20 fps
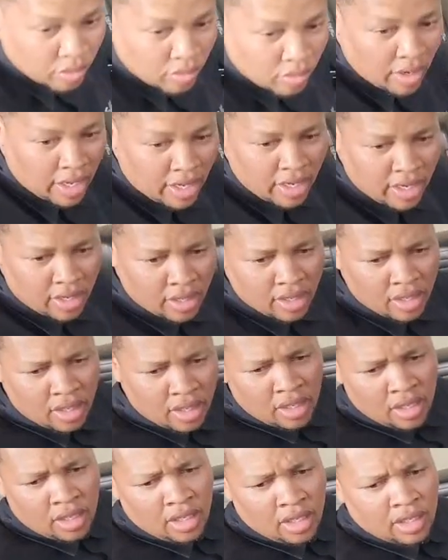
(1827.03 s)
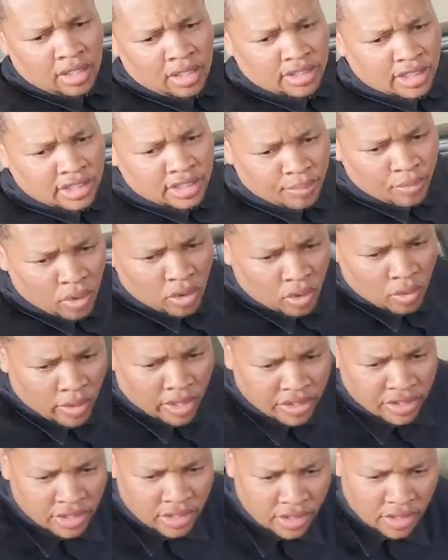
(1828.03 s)
right here. Let's get some more
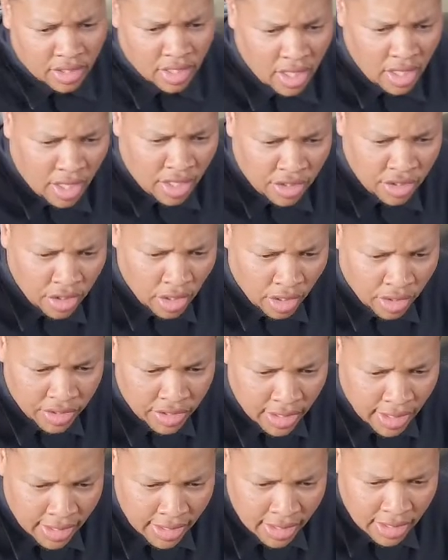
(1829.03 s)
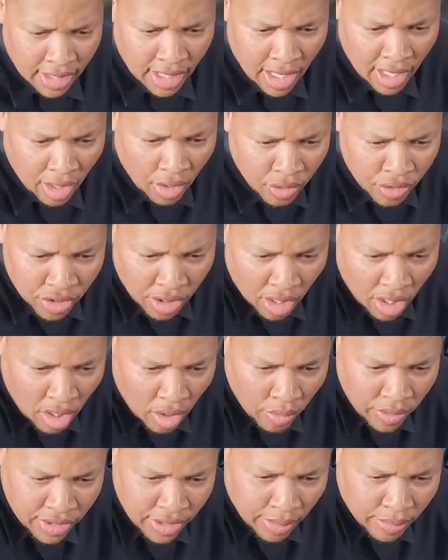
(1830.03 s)
questions. Gerald says, hello, Tall.
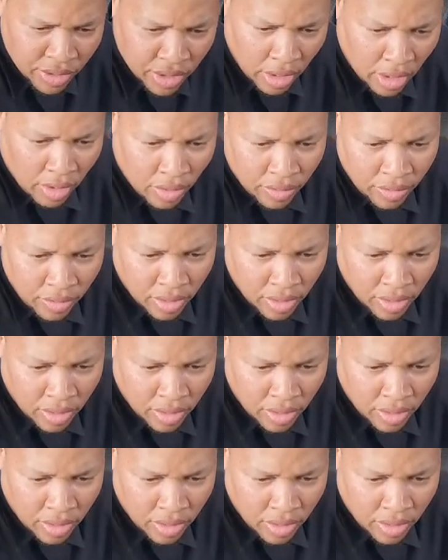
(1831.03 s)
What's up, Gerald?